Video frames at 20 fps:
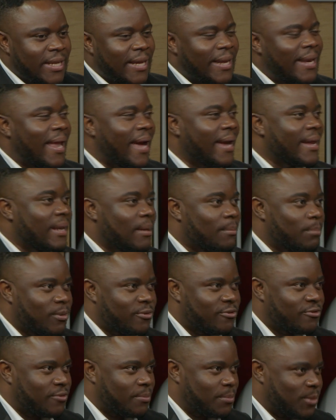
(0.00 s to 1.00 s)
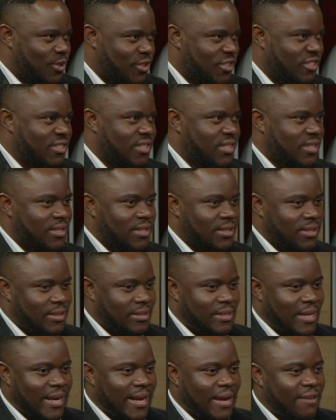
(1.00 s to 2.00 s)
a lineup of musicians
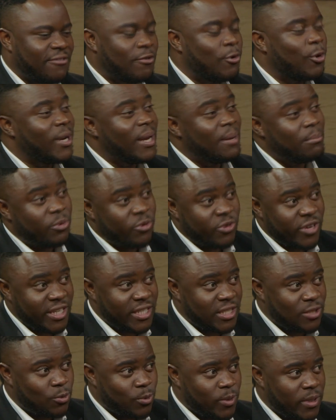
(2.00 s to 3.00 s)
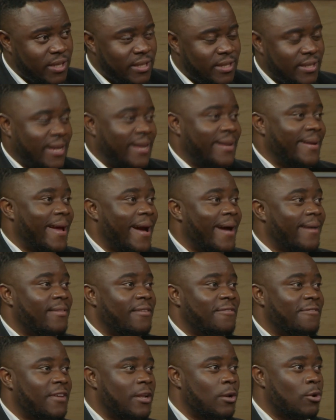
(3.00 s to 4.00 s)
that I've collaborated with and other
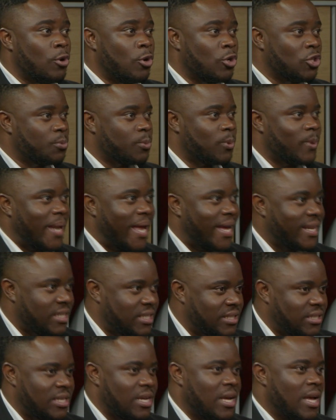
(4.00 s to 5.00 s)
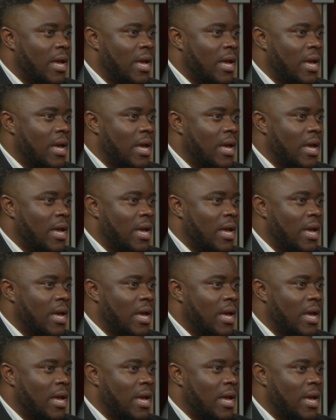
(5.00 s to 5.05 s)
fellow gospel artists